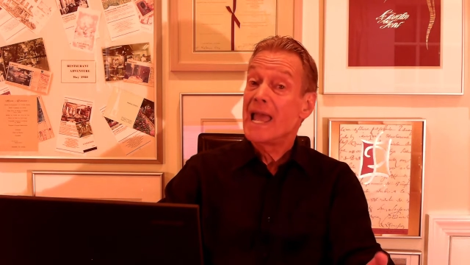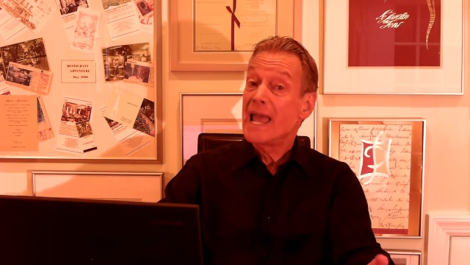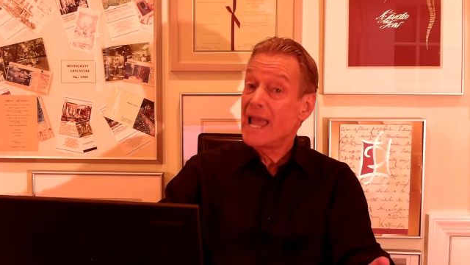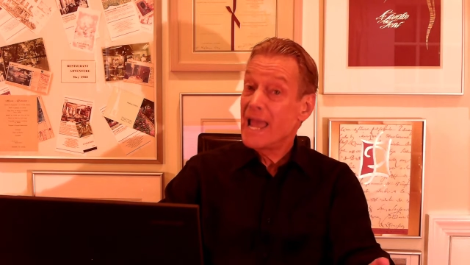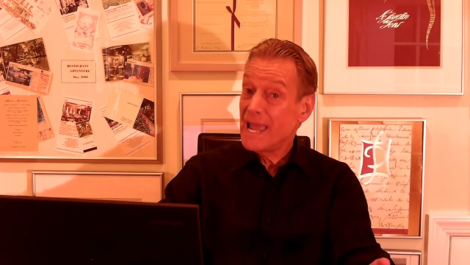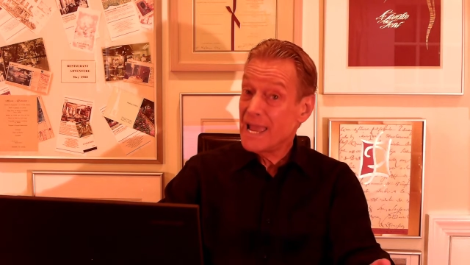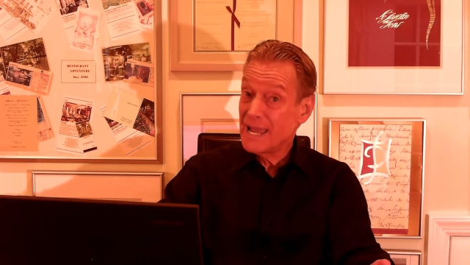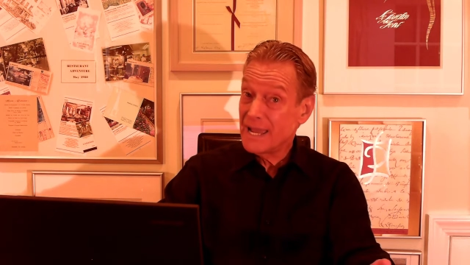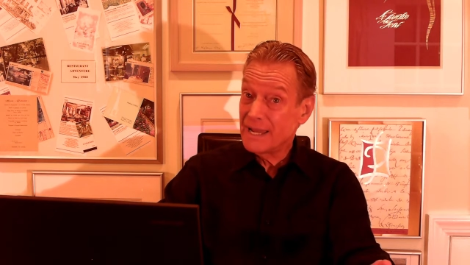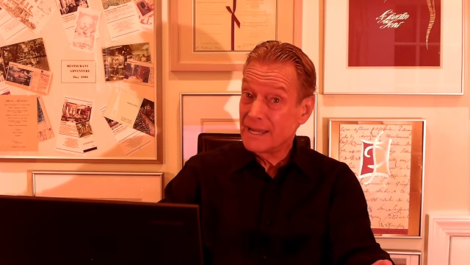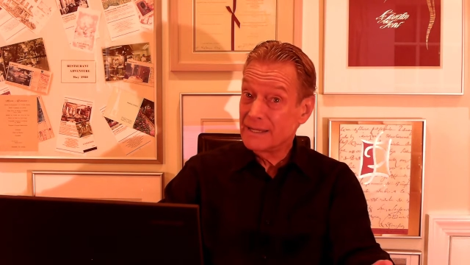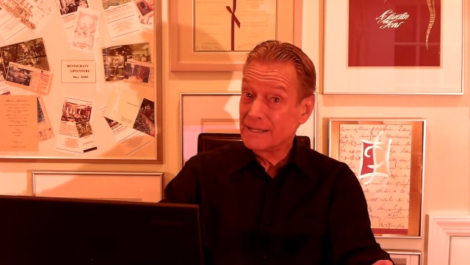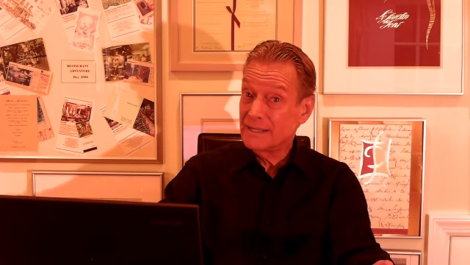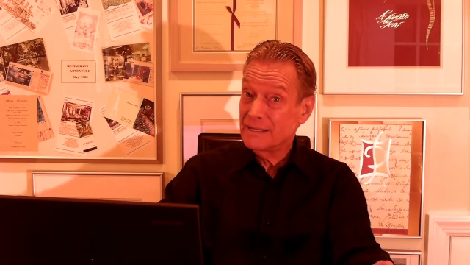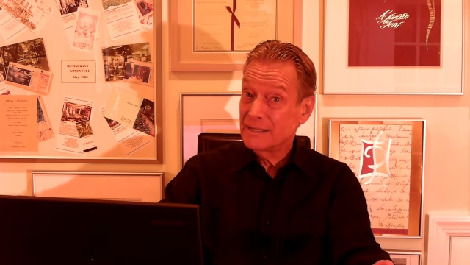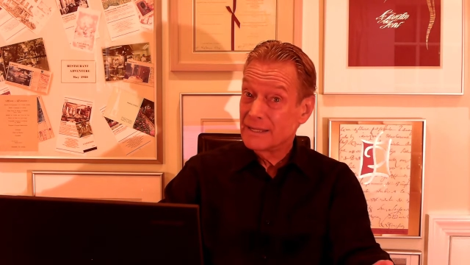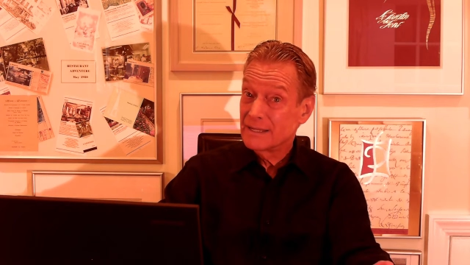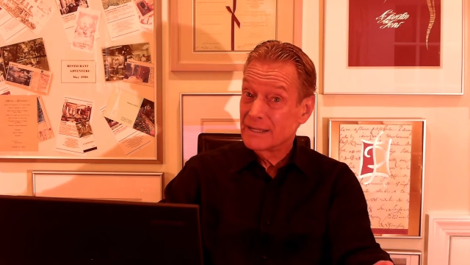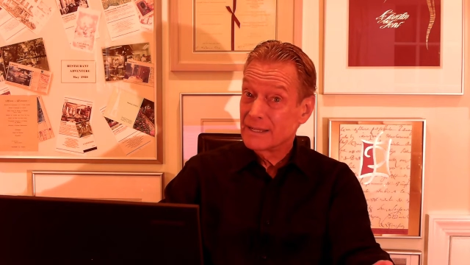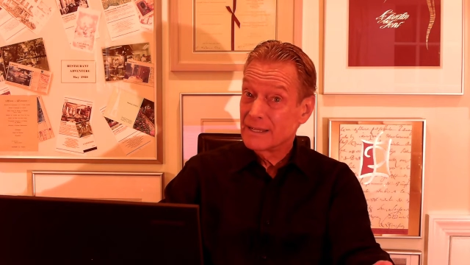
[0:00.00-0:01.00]
and
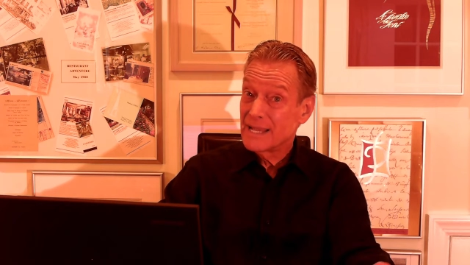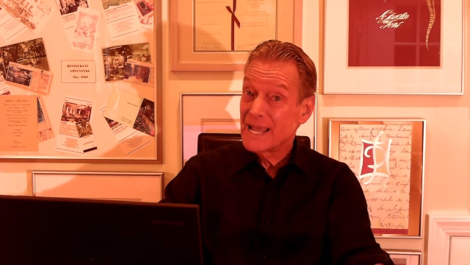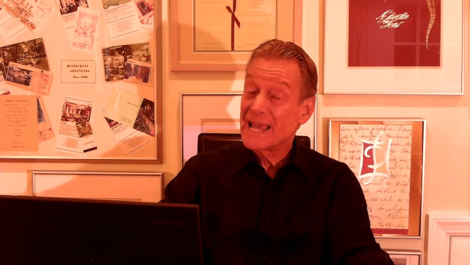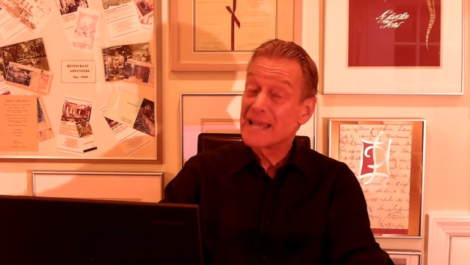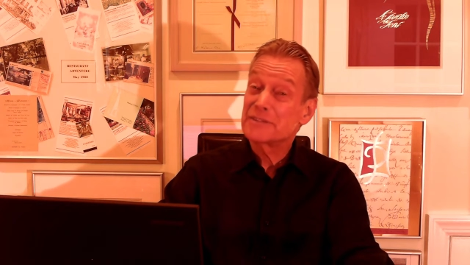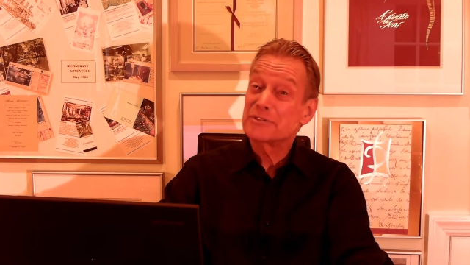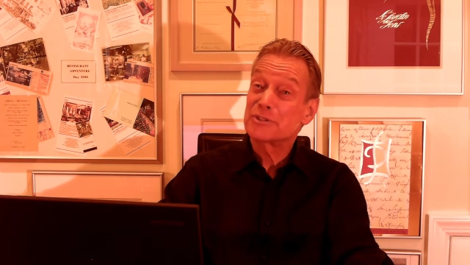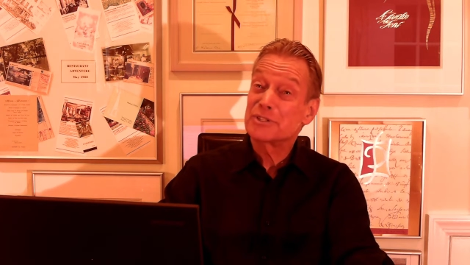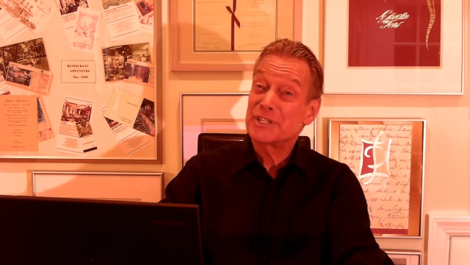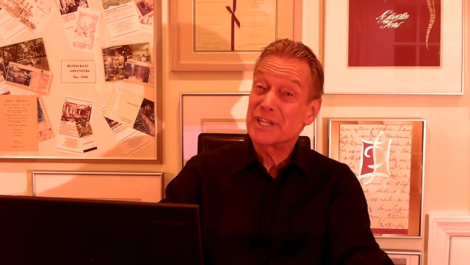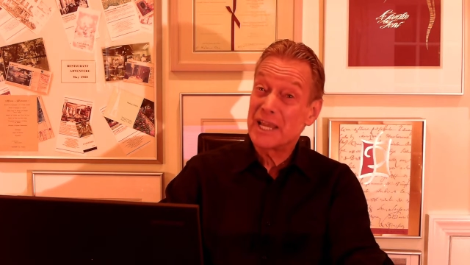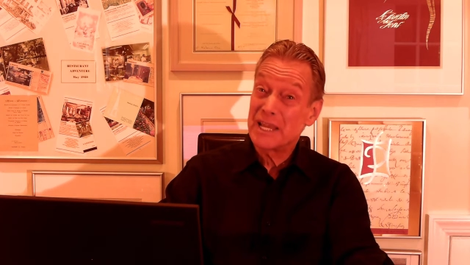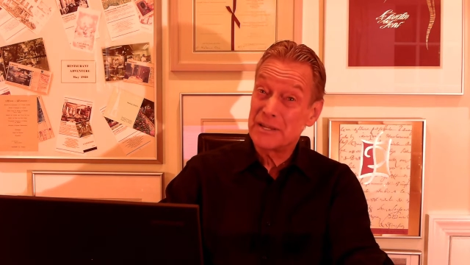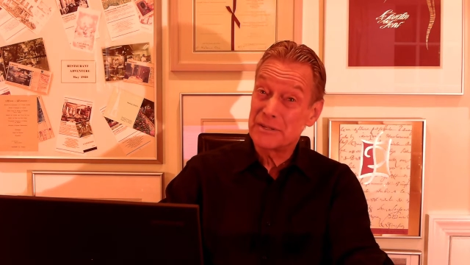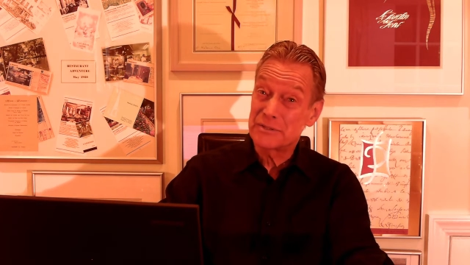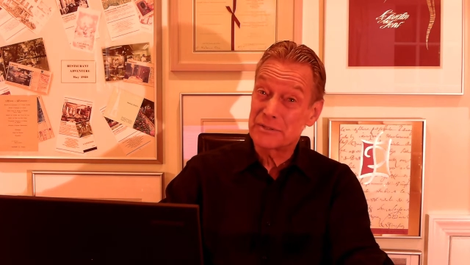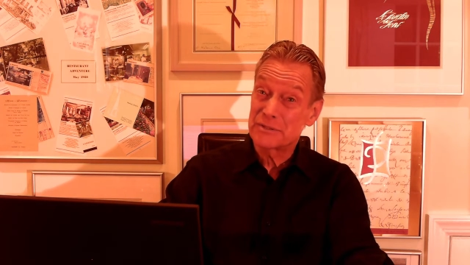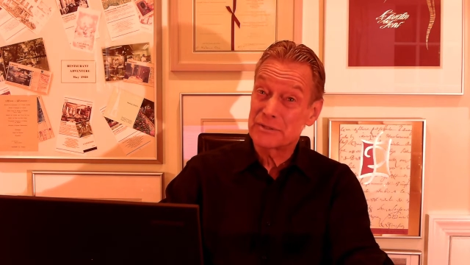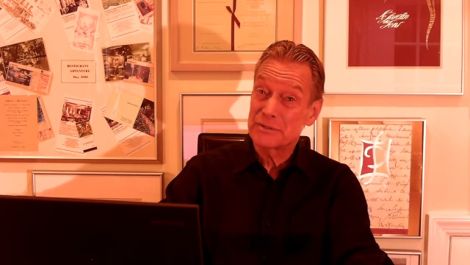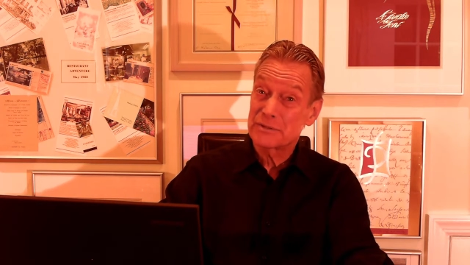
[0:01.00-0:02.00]
as
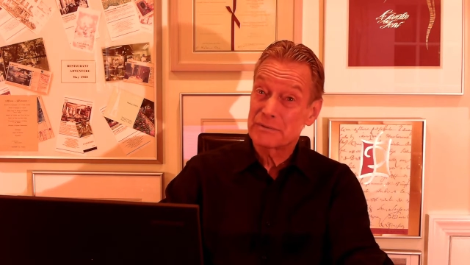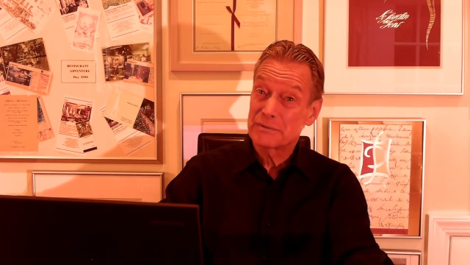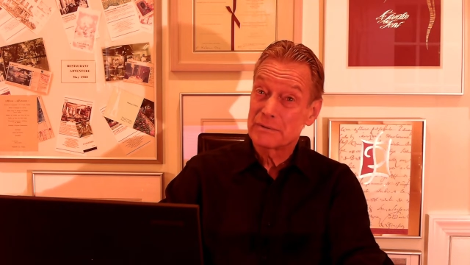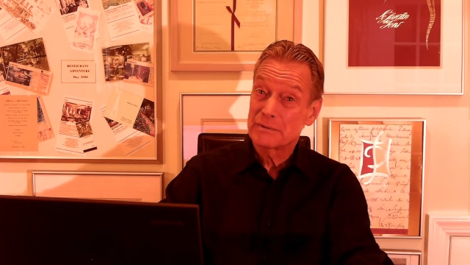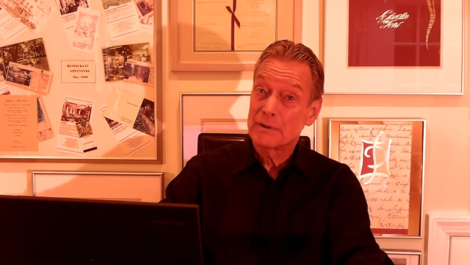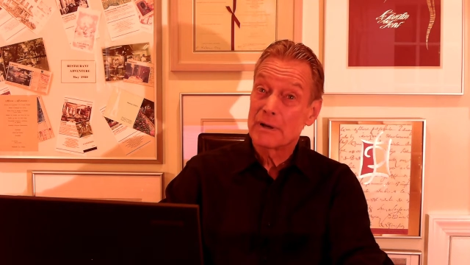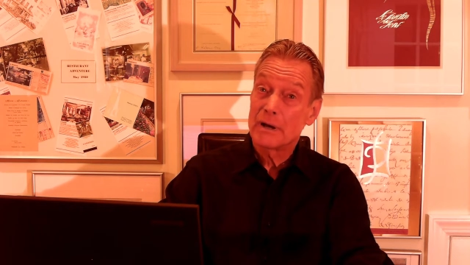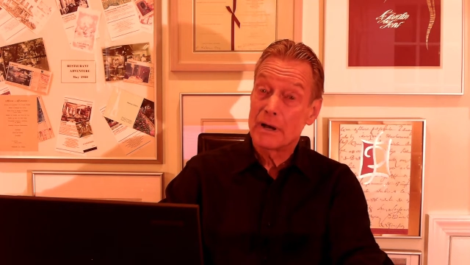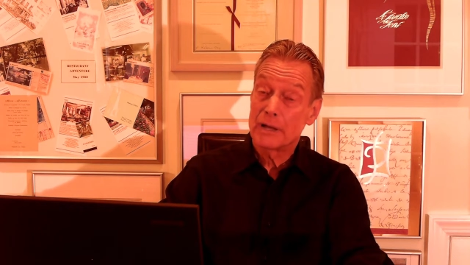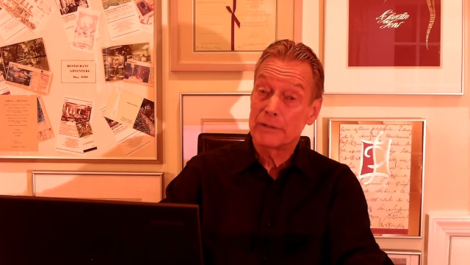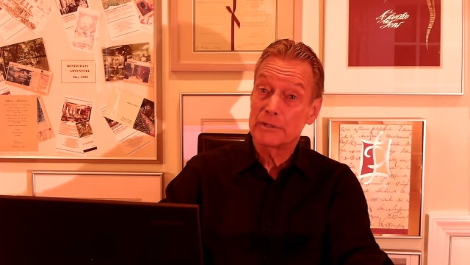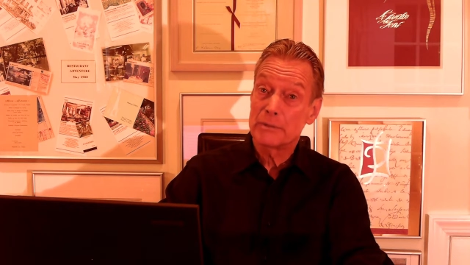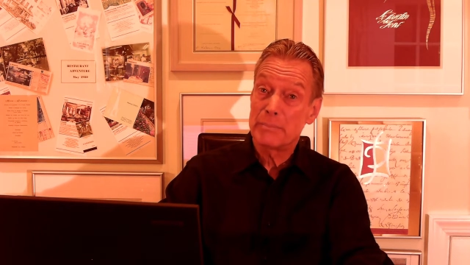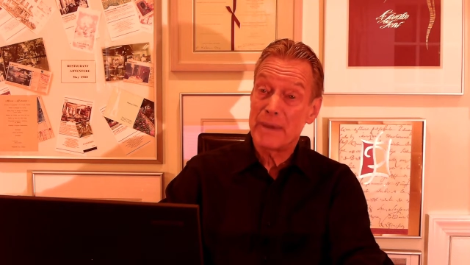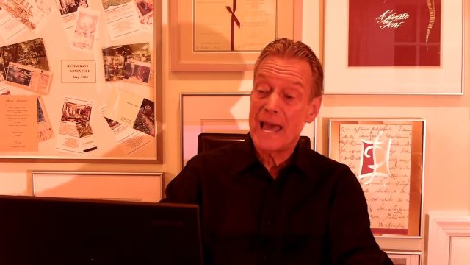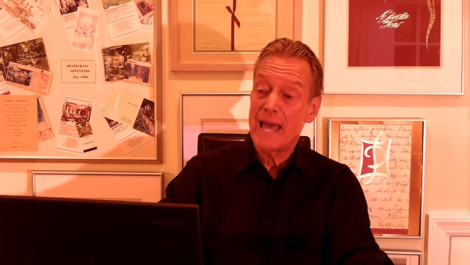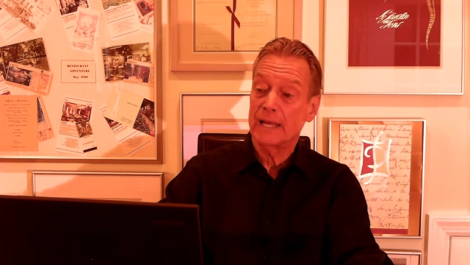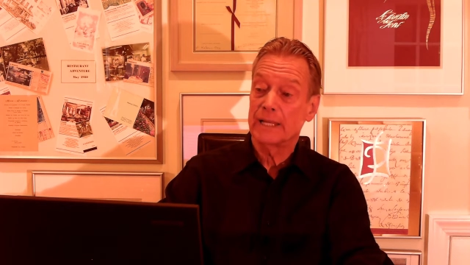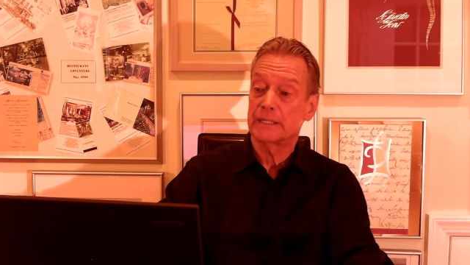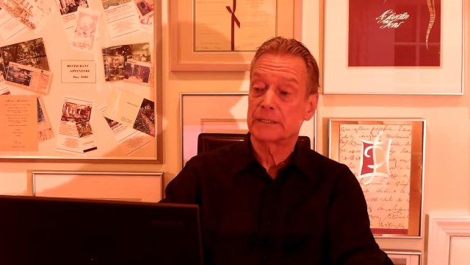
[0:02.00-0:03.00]
tastes on the
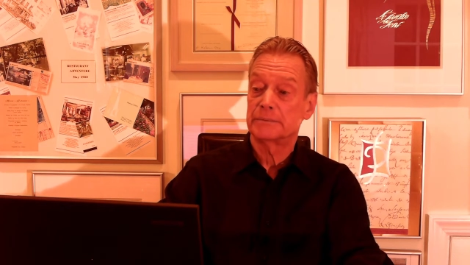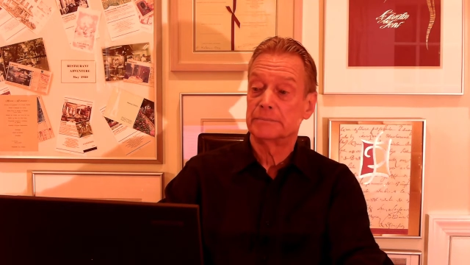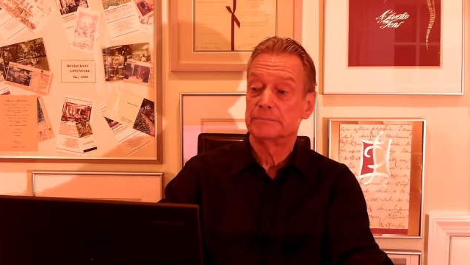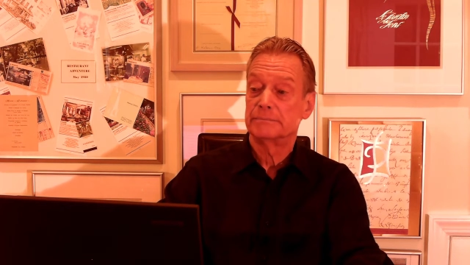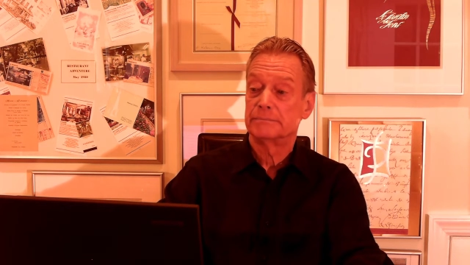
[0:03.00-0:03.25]
palate.